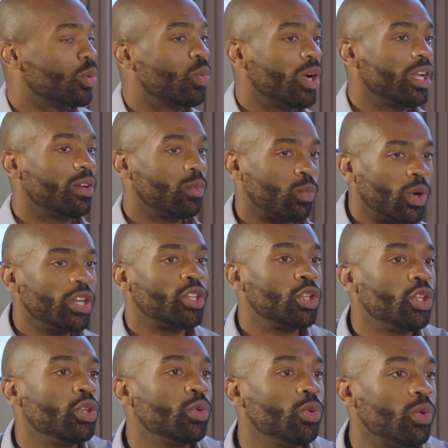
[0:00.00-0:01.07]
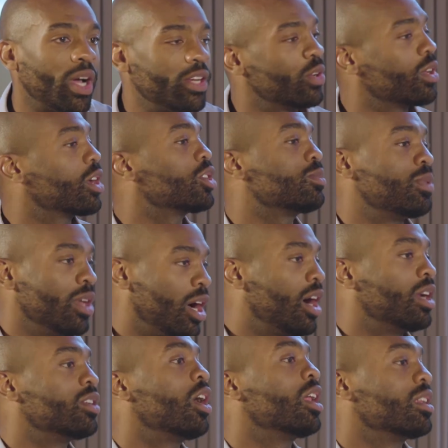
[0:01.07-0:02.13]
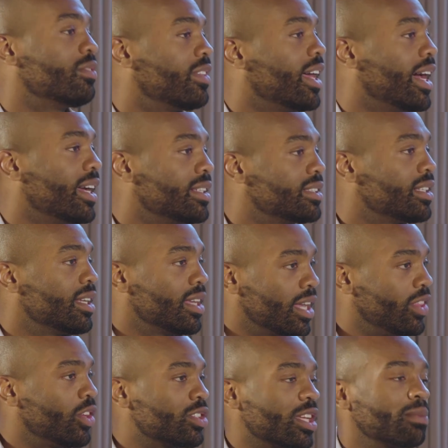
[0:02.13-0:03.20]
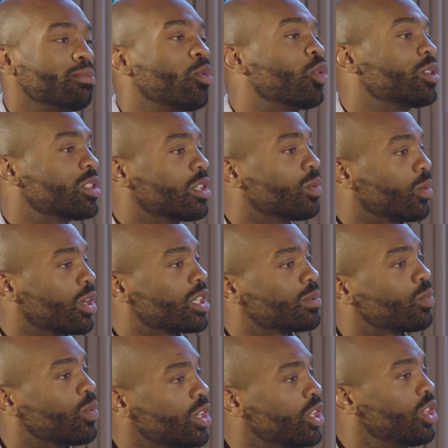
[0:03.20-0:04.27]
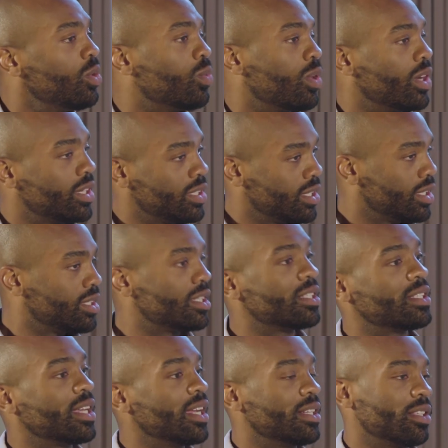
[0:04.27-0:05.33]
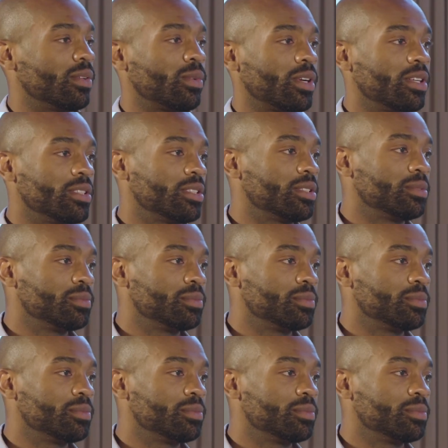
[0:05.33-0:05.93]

So what do you? I know it goes beyond all of that, and there's like more to the words. So what do you want to say to the world?